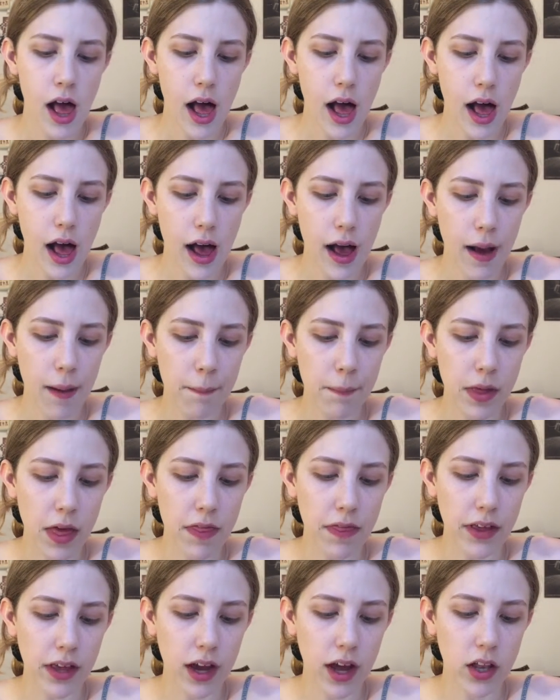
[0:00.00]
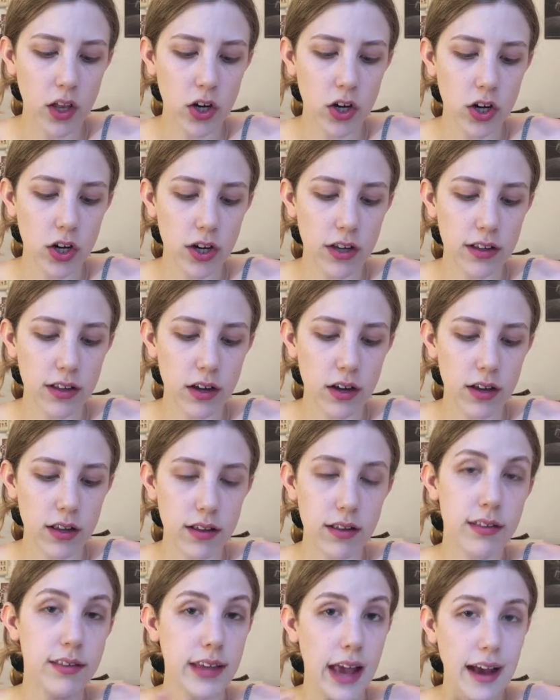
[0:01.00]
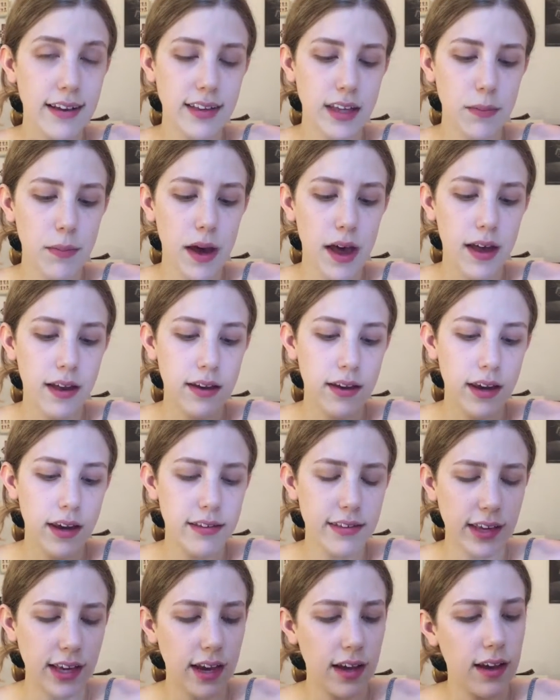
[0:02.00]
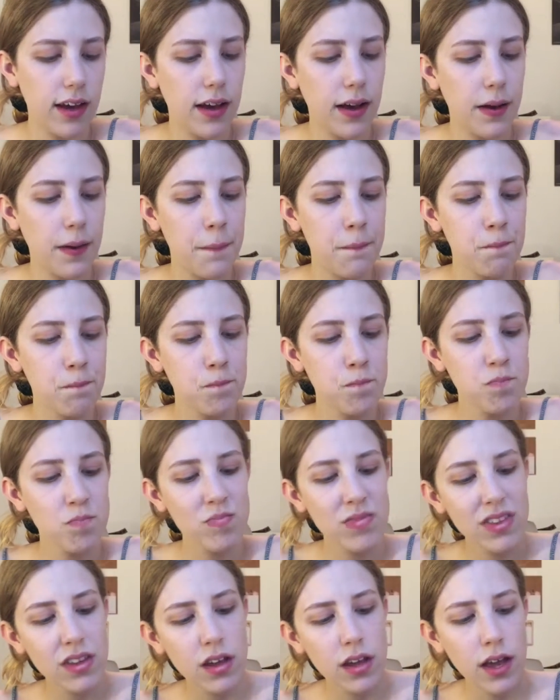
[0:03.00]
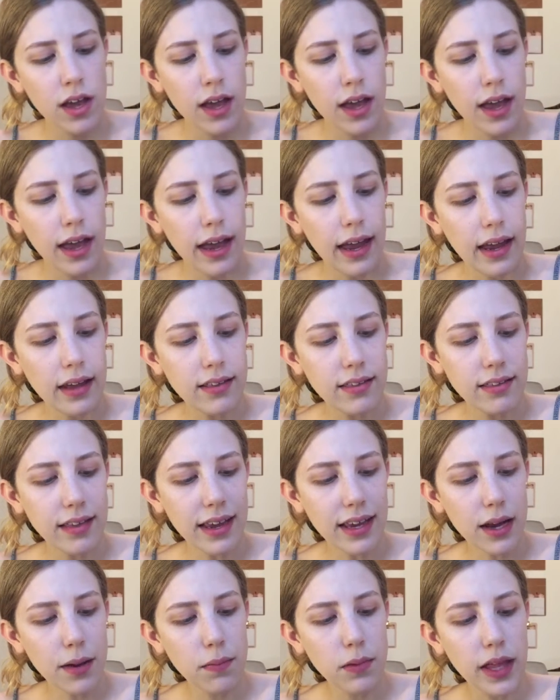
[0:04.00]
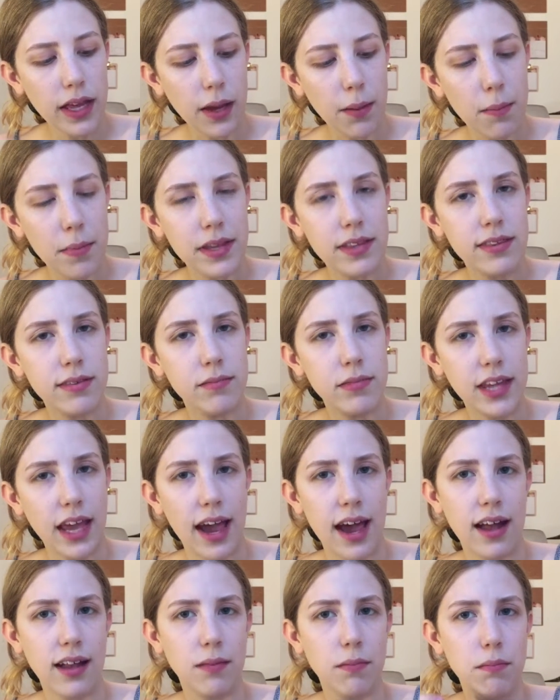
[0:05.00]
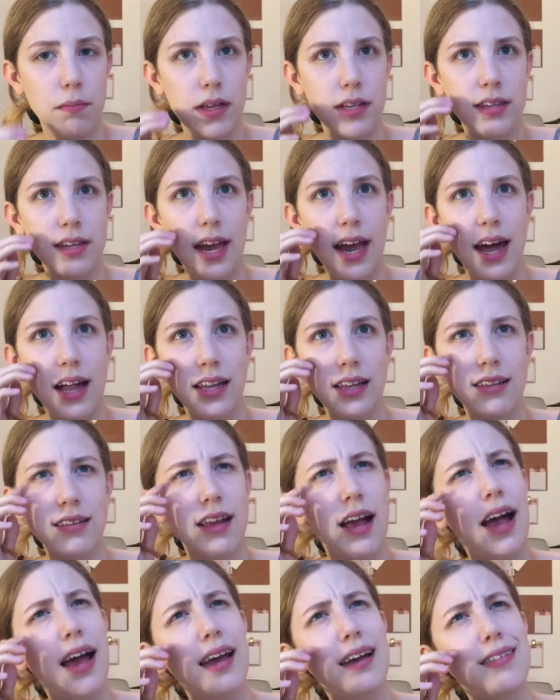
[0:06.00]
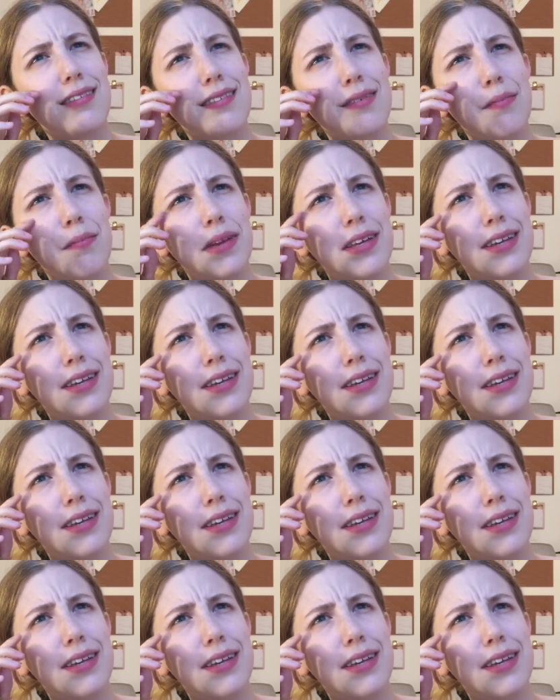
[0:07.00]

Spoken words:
The color Sassy Bun is like a, it's like a metallicized,